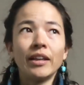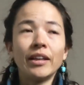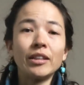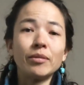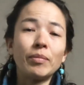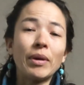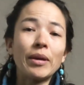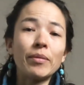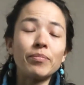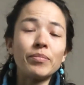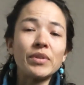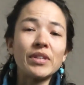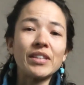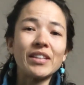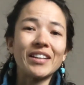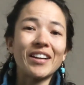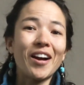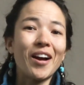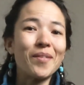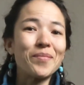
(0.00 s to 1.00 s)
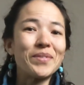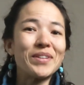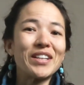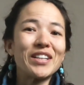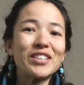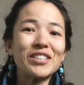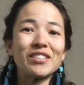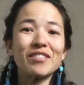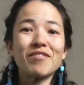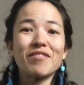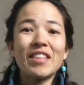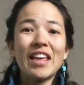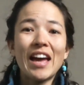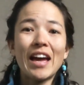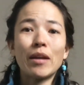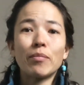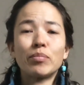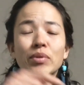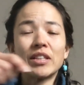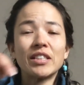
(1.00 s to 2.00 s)
It might be a combination of
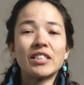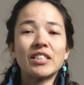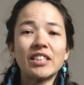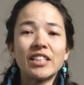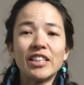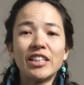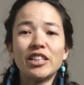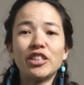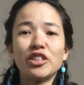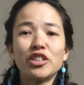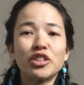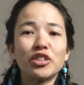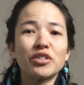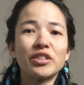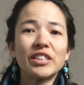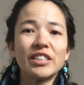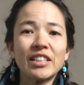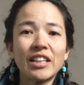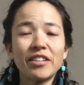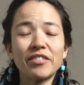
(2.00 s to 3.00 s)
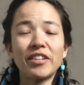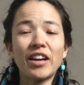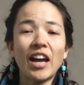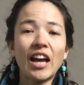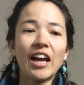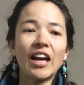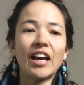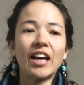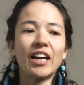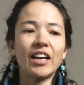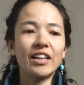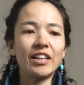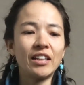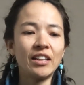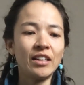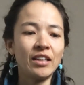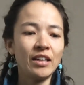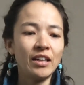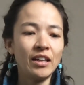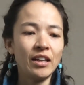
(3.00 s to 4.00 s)
that, plus the injuries I've had,
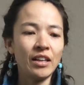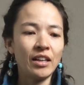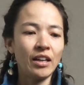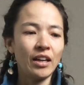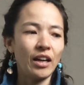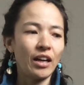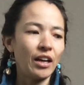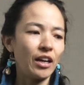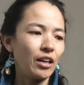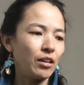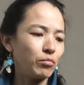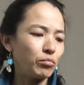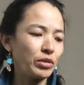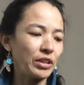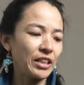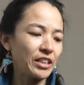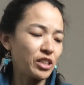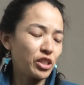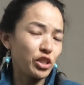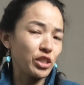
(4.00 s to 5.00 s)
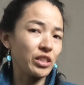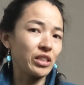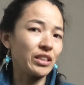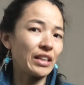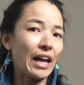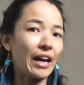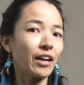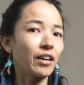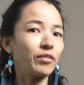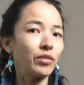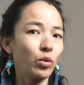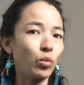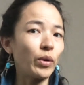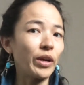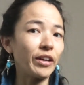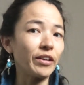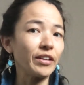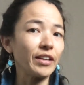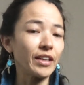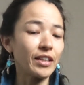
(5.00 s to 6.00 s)
plus just lack of
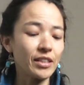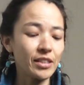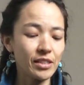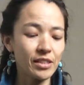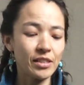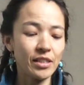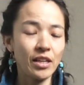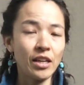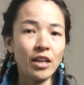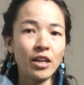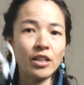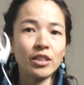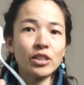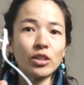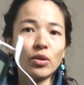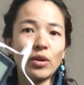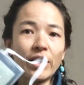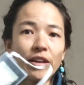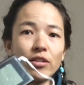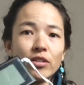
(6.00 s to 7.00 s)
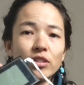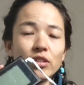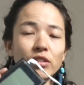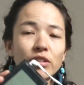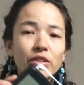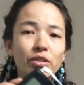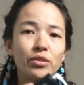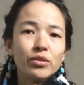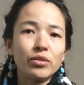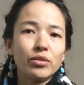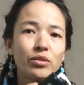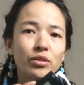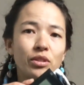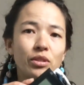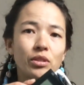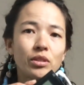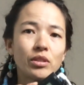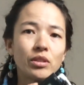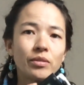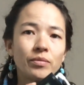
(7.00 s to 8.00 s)
awareness. So I also
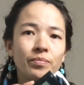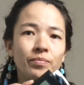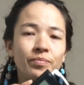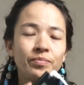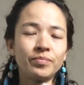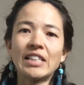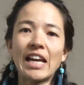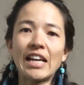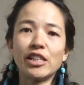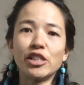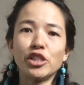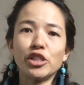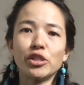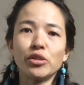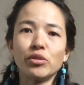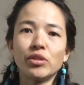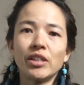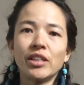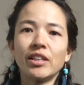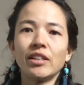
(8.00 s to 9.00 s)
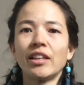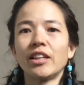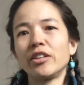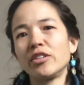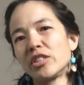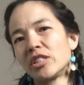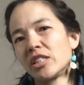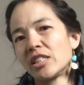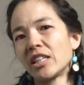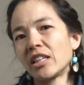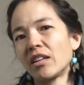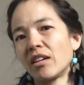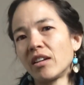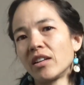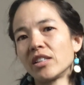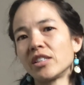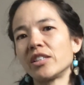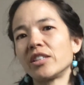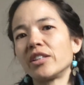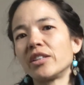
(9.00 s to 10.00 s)
use TENS unit that you stick
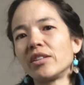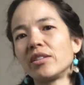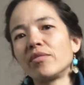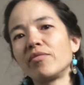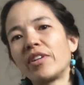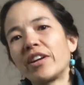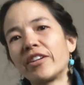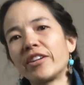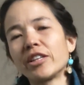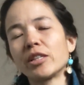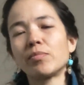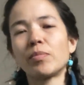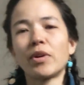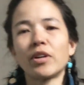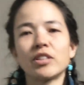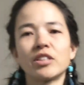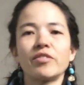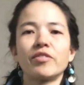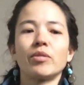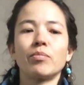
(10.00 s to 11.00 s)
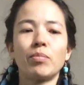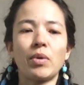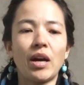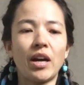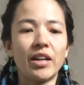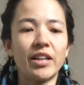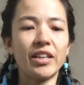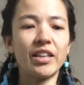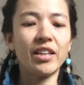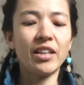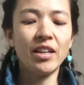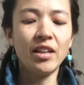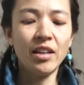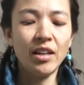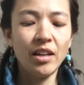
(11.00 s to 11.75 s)
onto various parts of your body.